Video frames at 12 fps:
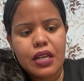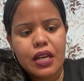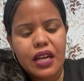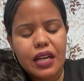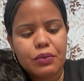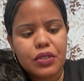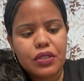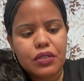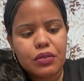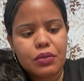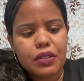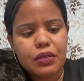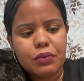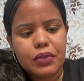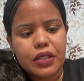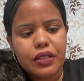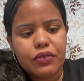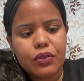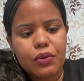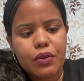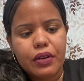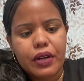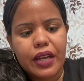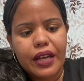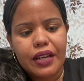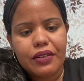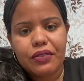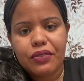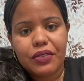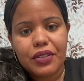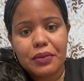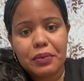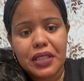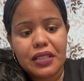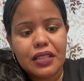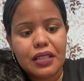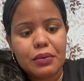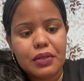I'm just doing whatever oil I have for the meantime.